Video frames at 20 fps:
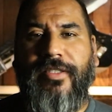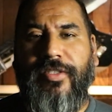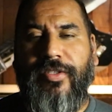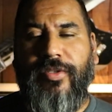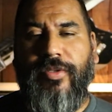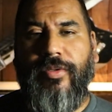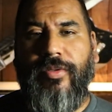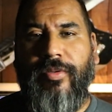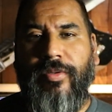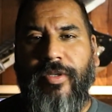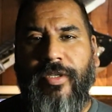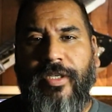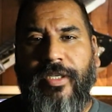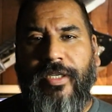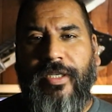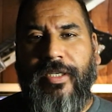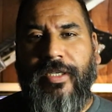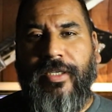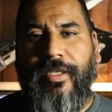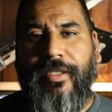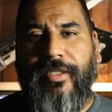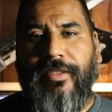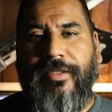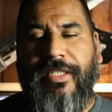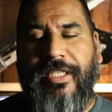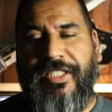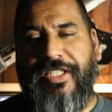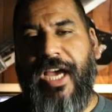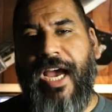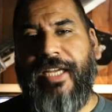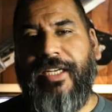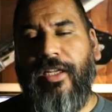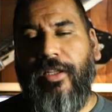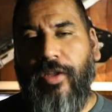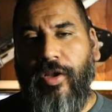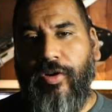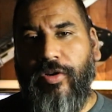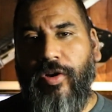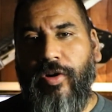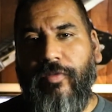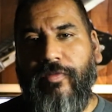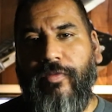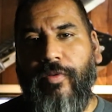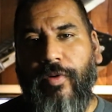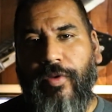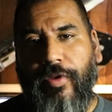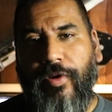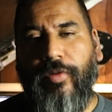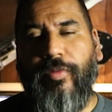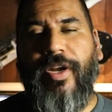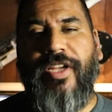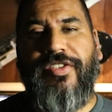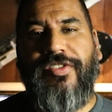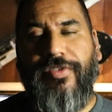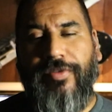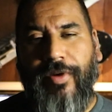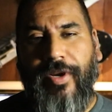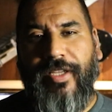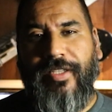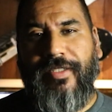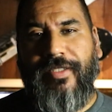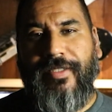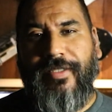to design the logo for the restaurant.